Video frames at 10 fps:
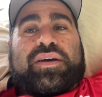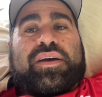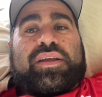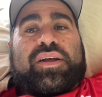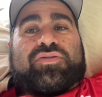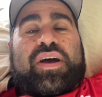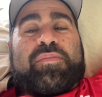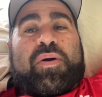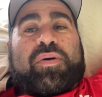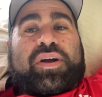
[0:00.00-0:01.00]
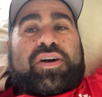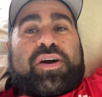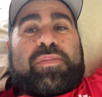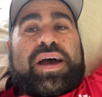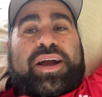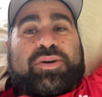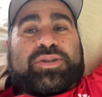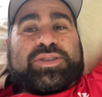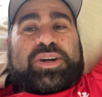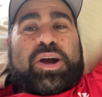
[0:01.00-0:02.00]
And I'll drive my work car back out
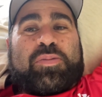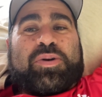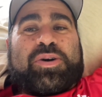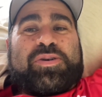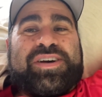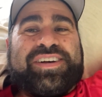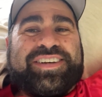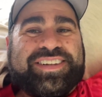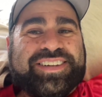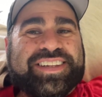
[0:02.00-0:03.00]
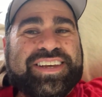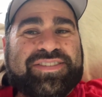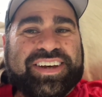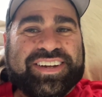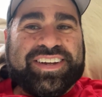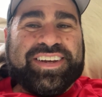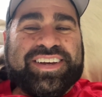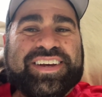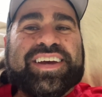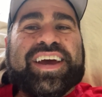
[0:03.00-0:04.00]
to Scarborough, leave it,
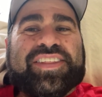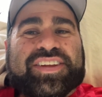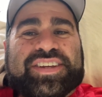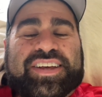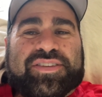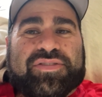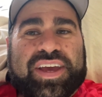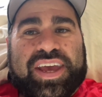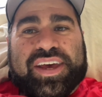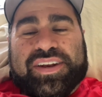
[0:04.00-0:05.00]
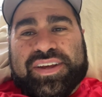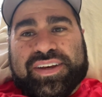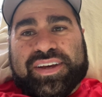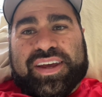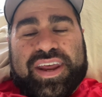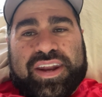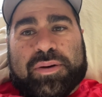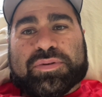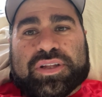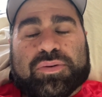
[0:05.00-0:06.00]
and then take the van and head
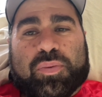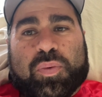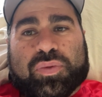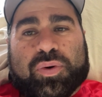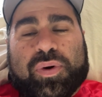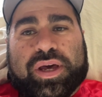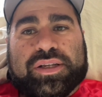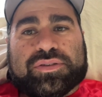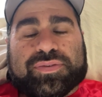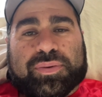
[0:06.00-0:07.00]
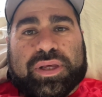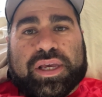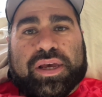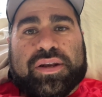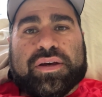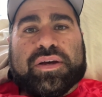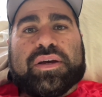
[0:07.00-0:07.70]
up to the Whites for the weekend.